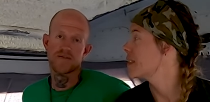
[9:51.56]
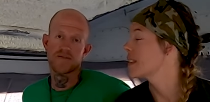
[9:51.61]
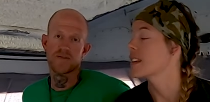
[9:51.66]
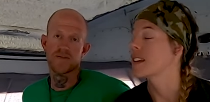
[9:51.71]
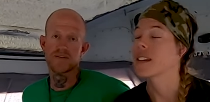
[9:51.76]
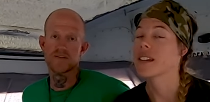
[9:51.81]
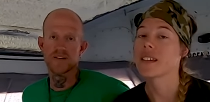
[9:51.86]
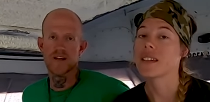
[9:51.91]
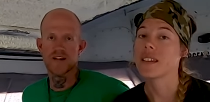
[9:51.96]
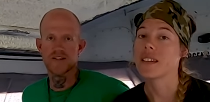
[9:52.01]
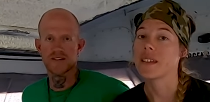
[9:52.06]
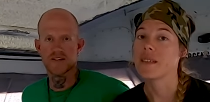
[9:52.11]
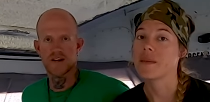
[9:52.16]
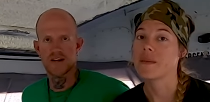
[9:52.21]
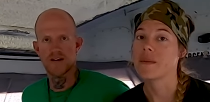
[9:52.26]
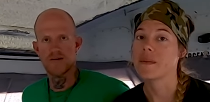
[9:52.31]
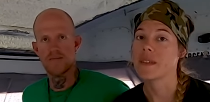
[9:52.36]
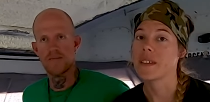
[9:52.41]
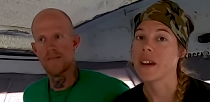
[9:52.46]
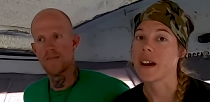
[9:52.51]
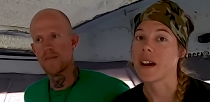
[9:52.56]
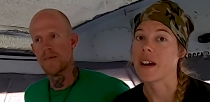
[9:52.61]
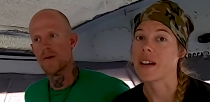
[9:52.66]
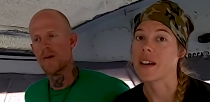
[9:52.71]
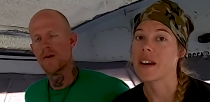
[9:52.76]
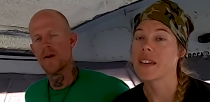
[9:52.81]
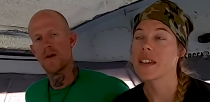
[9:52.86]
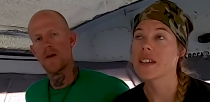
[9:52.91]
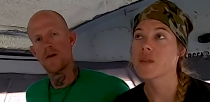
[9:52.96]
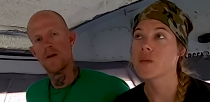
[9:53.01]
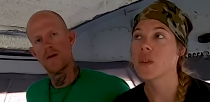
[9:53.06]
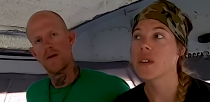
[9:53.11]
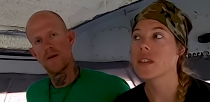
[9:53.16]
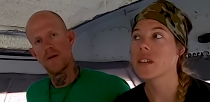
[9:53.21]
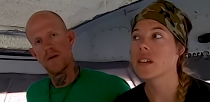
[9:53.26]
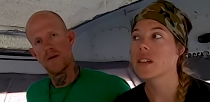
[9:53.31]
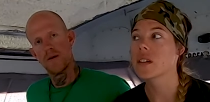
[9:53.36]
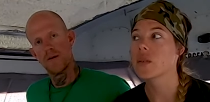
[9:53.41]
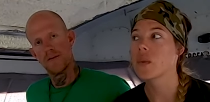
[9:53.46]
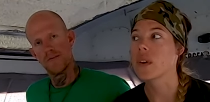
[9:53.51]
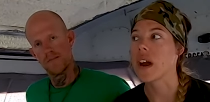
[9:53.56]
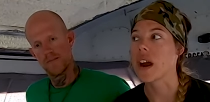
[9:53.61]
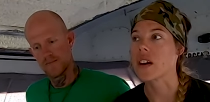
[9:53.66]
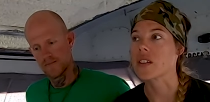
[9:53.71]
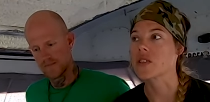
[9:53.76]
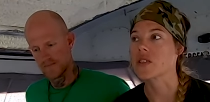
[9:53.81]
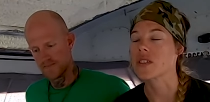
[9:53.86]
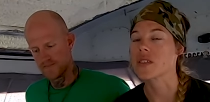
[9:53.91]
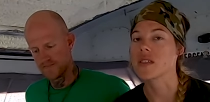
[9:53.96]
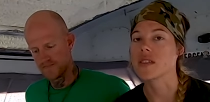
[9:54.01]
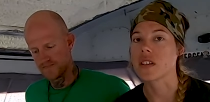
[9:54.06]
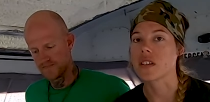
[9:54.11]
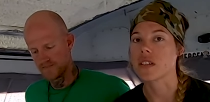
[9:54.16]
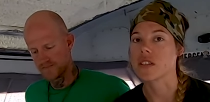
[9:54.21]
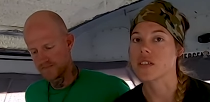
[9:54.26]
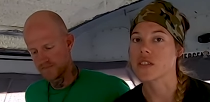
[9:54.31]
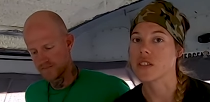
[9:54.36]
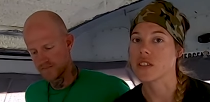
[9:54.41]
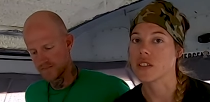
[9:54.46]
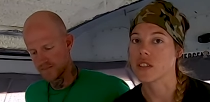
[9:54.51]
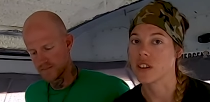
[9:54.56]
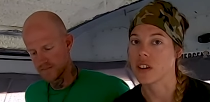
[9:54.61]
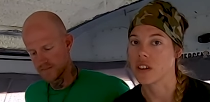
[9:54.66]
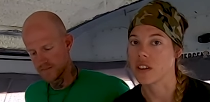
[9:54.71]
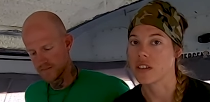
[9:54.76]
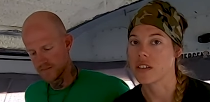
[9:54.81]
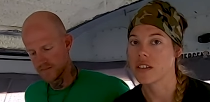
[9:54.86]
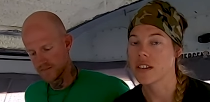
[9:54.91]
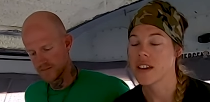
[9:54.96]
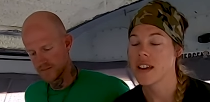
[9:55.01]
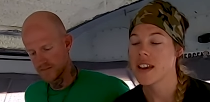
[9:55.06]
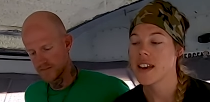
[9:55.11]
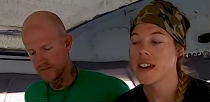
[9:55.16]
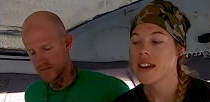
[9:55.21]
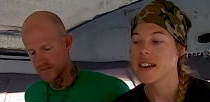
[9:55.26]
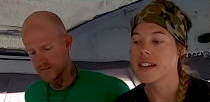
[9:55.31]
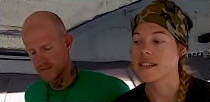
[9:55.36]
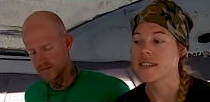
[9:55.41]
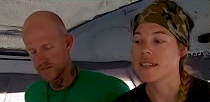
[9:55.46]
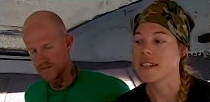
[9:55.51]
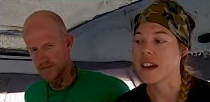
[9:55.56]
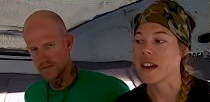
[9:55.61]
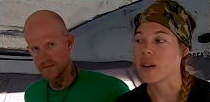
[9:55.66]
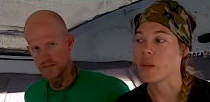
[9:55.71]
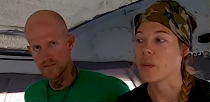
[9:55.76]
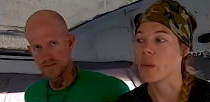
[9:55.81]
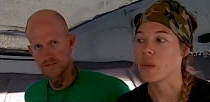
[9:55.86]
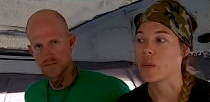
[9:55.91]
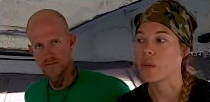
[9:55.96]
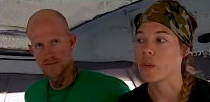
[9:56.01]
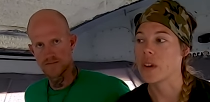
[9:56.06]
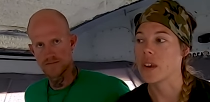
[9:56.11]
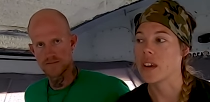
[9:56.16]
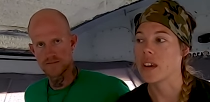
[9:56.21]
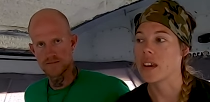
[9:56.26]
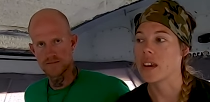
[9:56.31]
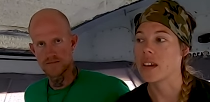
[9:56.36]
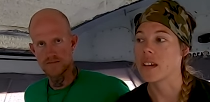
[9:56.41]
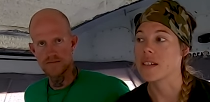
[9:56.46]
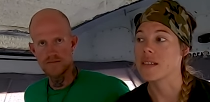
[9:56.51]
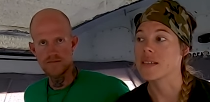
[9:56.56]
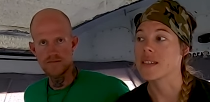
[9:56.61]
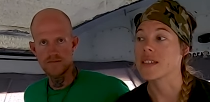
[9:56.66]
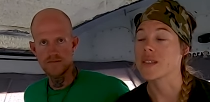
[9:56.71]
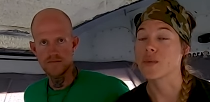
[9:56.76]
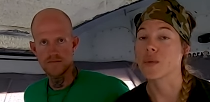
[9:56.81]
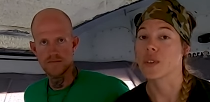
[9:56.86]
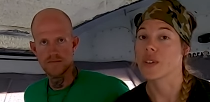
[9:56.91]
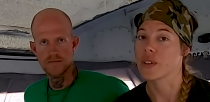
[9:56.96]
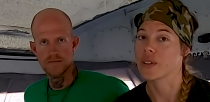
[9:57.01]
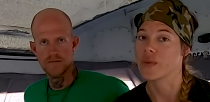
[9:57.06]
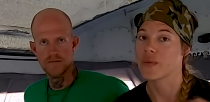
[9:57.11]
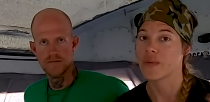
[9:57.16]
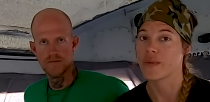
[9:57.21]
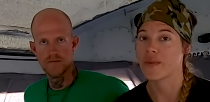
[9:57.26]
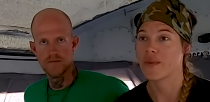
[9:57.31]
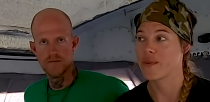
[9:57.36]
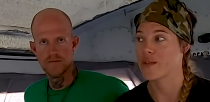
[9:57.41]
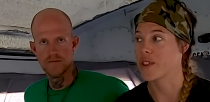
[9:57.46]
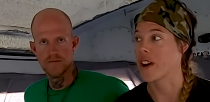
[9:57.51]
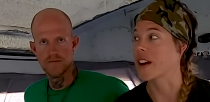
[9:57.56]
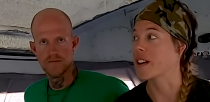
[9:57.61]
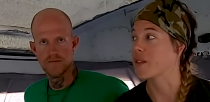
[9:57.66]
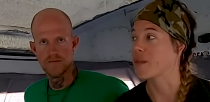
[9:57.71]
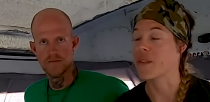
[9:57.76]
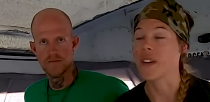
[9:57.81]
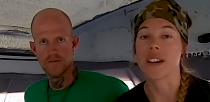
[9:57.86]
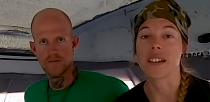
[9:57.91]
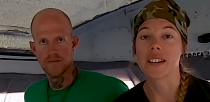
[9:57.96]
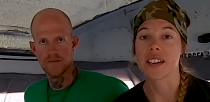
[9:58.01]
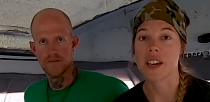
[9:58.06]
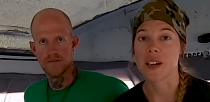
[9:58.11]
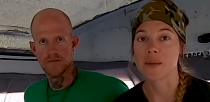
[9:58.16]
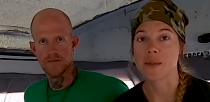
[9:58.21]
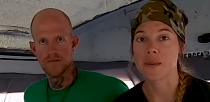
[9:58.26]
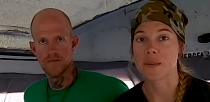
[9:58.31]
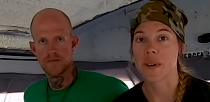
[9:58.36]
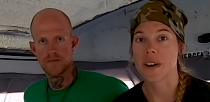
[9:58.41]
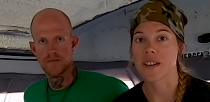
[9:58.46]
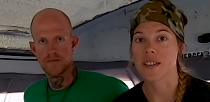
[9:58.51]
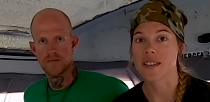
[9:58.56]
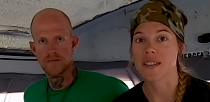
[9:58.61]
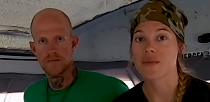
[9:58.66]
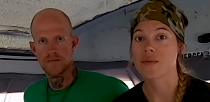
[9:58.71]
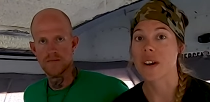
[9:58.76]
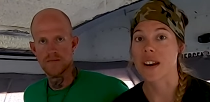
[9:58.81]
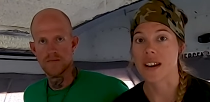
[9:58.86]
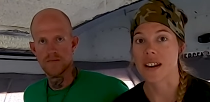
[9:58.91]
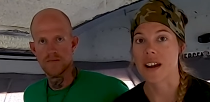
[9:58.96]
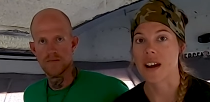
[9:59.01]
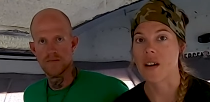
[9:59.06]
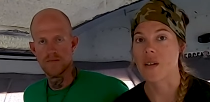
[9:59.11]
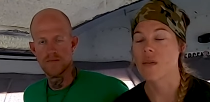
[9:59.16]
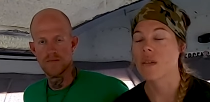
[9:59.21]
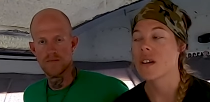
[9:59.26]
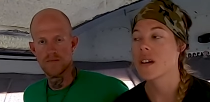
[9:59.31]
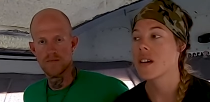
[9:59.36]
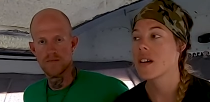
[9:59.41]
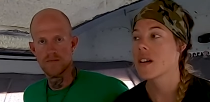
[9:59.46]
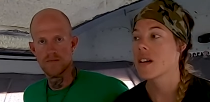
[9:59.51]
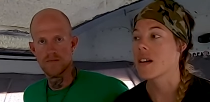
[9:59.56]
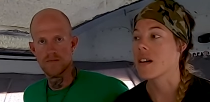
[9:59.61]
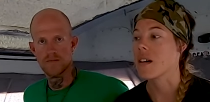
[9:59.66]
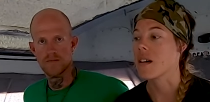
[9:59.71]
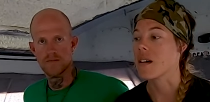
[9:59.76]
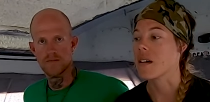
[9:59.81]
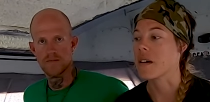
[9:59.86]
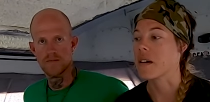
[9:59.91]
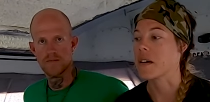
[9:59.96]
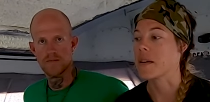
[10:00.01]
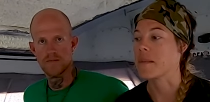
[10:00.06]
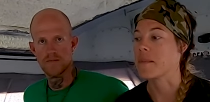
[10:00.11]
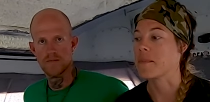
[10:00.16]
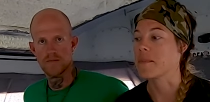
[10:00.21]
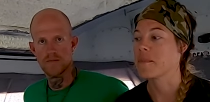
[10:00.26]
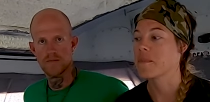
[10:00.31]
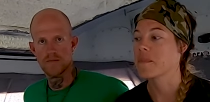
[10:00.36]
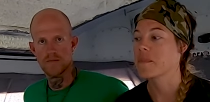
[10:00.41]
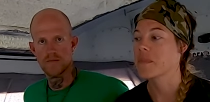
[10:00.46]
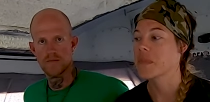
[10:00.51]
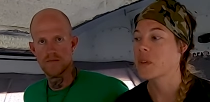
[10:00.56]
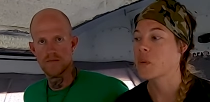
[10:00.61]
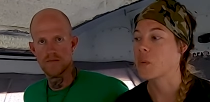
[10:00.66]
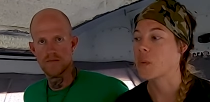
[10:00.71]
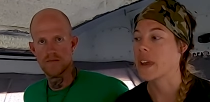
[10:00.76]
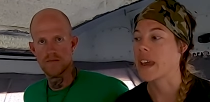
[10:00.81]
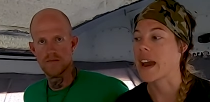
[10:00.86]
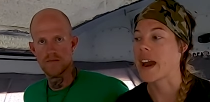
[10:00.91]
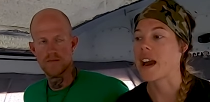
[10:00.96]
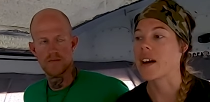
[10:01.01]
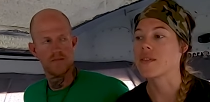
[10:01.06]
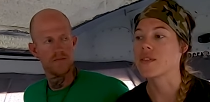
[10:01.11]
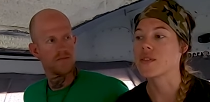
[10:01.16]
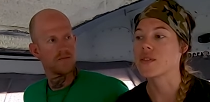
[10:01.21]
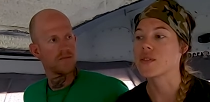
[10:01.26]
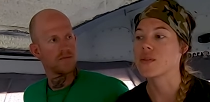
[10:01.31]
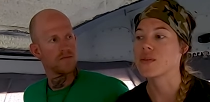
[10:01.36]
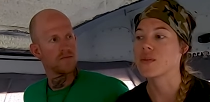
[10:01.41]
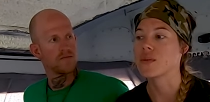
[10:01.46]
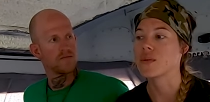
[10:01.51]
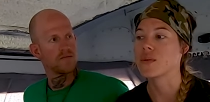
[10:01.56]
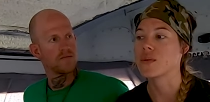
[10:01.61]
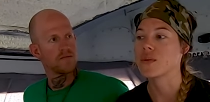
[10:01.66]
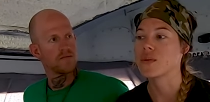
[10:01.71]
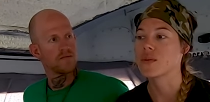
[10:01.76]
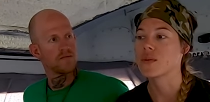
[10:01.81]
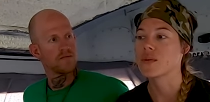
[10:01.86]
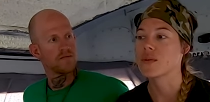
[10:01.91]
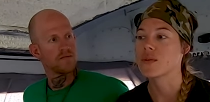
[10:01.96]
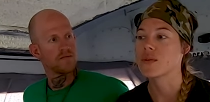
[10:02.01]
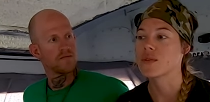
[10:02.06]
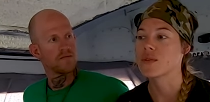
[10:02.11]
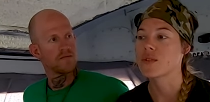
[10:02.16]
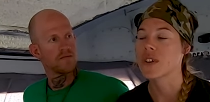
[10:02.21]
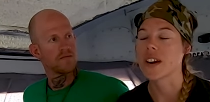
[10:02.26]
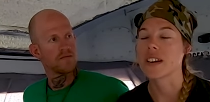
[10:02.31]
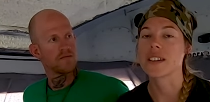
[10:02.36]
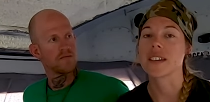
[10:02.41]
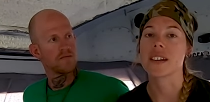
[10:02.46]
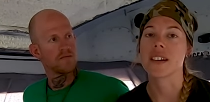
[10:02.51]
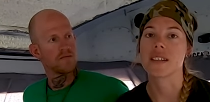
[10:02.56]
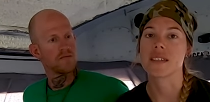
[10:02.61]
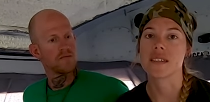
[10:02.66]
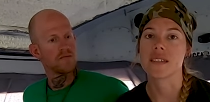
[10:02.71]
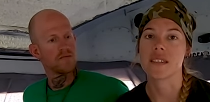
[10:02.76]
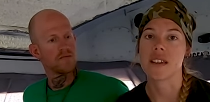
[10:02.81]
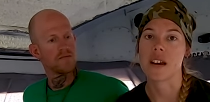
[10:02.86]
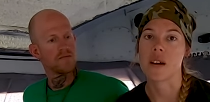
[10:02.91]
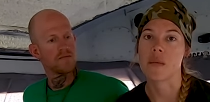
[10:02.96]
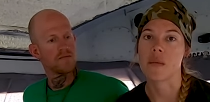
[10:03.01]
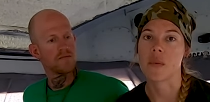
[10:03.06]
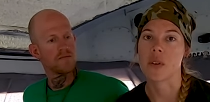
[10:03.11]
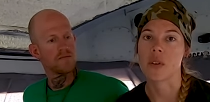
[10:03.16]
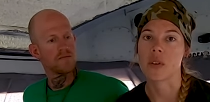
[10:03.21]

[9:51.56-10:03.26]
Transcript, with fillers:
Speaker 1: forest last night.
Speaker 2: Yeah, and that's one thing that we actually started to learn, is that since we're trying to find camp spots right now, we have to try to get to them